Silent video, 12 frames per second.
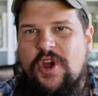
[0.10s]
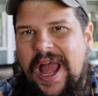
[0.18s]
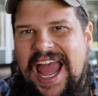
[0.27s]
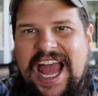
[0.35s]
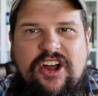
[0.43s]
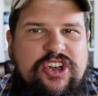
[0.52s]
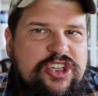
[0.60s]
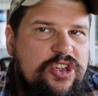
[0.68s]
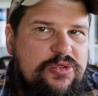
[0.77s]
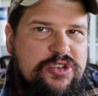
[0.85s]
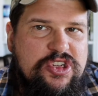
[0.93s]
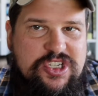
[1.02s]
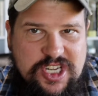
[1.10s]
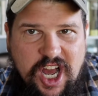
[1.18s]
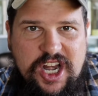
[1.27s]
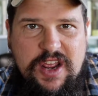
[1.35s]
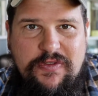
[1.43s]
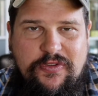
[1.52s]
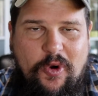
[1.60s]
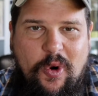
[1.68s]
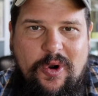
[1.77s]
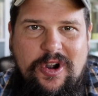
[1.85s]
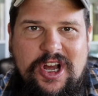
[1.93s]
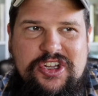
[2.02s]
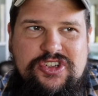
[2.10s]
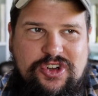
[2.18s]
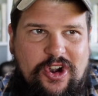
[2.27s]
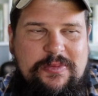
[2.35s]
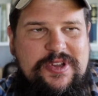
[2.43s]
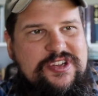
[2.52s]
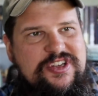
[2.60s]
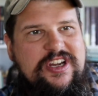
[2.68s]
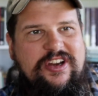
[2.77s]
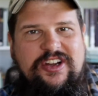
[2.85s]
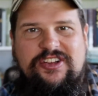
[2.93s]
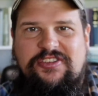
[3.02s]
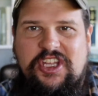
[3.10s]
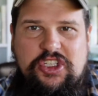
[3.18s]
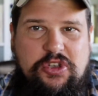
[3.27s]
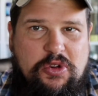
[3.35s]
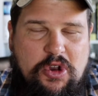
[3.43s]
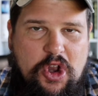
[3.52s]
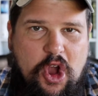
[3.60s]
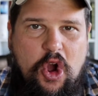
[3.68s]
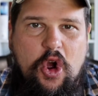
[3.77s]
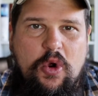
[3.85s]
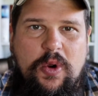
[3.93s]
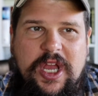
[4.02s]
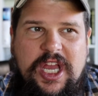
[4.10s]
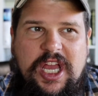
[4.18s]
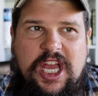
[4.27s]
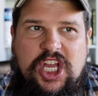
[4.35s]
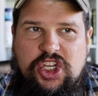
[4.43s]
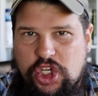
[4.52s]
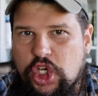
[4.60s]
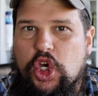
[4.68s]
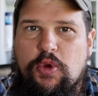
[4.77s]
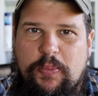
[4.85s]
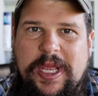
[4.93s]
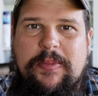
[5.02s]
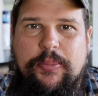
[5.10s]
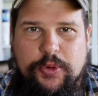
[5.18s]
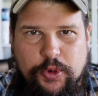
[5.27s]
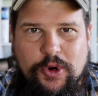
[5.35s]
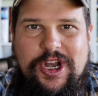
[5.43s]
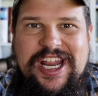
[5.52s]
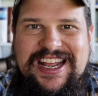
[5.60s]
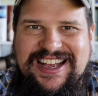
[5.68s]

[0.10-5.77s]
how do you study for a sermon series that you know could be pretty